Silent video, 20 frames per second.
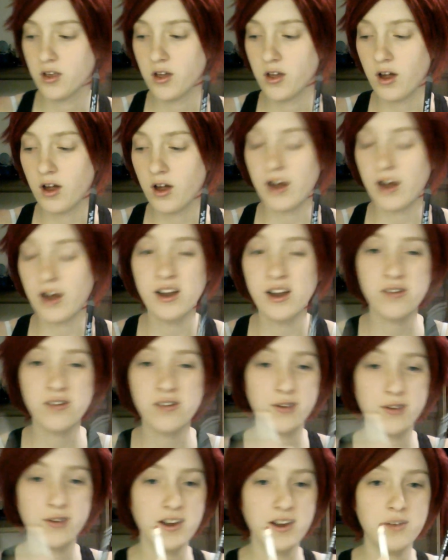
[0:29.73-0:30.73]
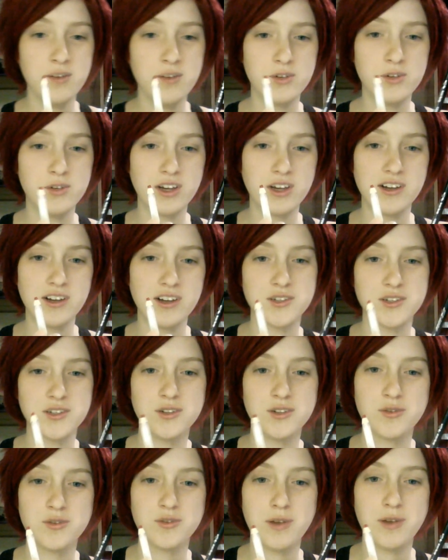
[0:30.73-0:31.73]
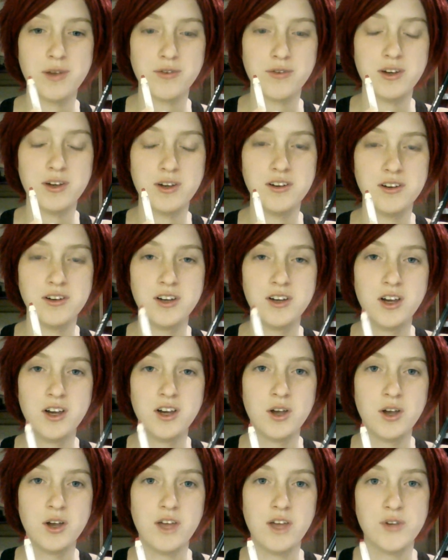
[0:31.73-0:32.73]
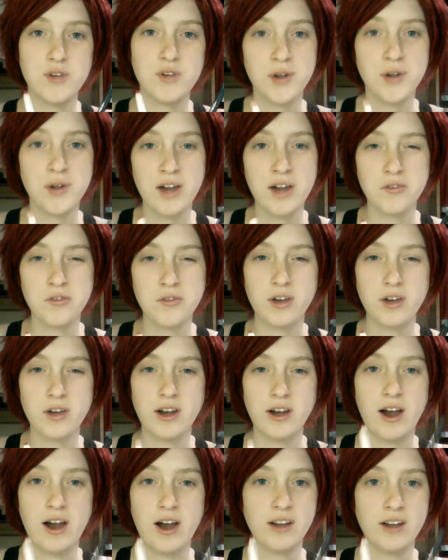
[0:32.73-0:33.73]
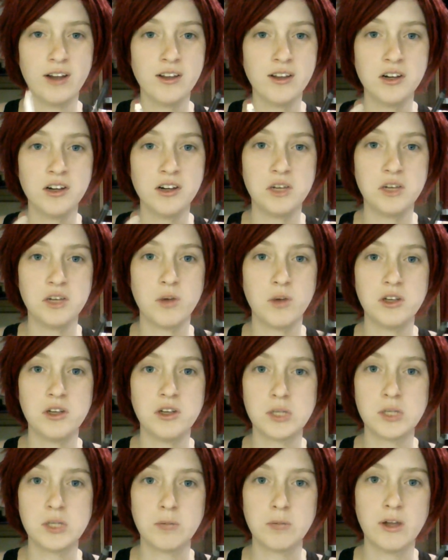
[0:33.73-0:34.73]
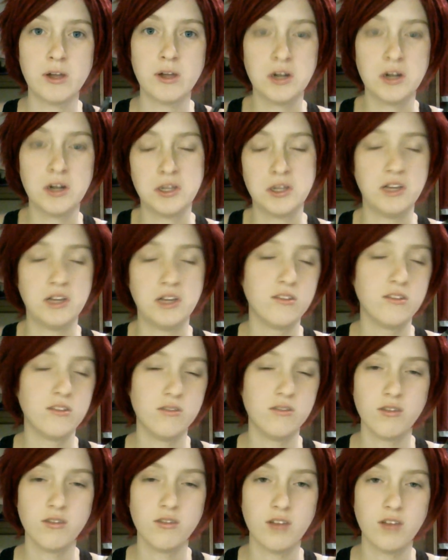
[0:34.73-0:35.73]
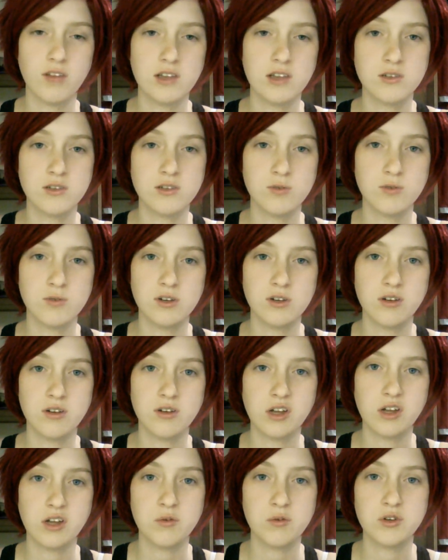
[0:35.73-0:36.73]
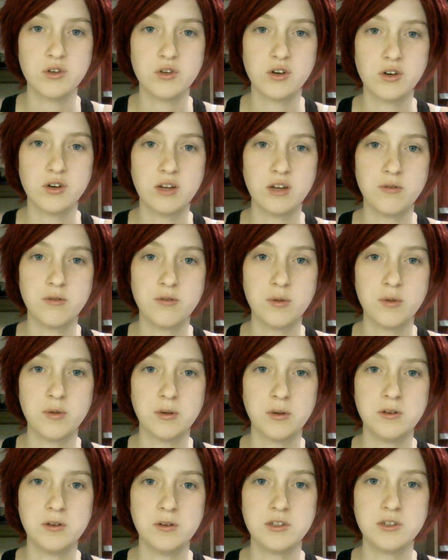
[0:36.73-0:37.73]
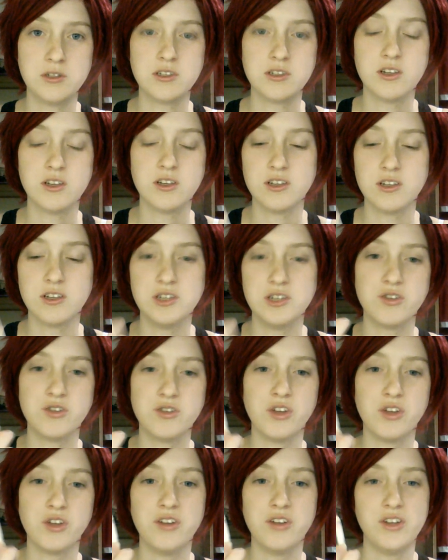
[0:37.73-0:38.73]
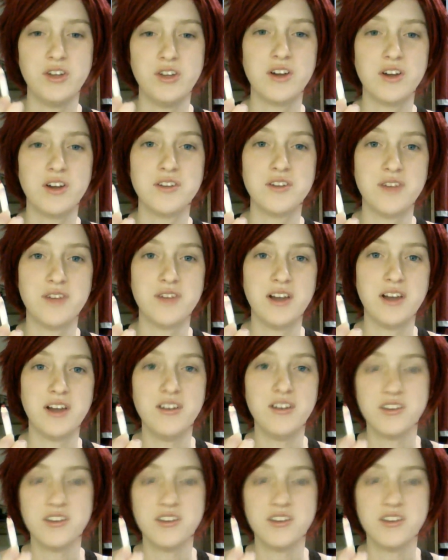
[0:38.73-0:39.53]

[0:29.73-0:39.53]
I have red, which I kind of stole it from my friend. If you don't have red eyeliner, you can probably use lip liner. I think that's what a good majority of people use since this is really hard to find.